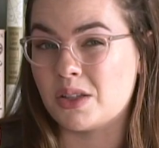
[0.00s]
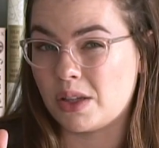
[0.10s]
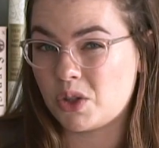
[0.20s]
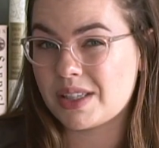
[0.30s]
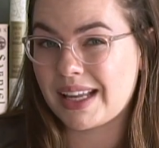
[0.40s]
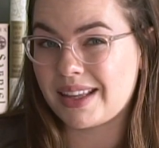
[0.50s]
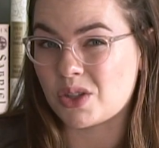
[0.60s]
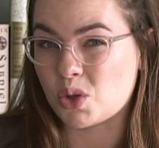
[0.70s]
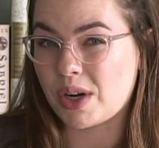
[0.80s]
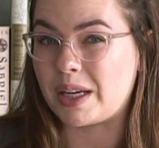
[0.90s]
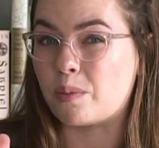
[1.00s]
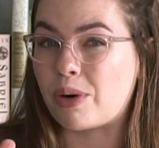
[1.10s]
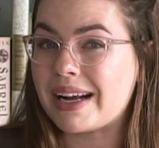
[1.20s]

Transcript: So let's just get this straight.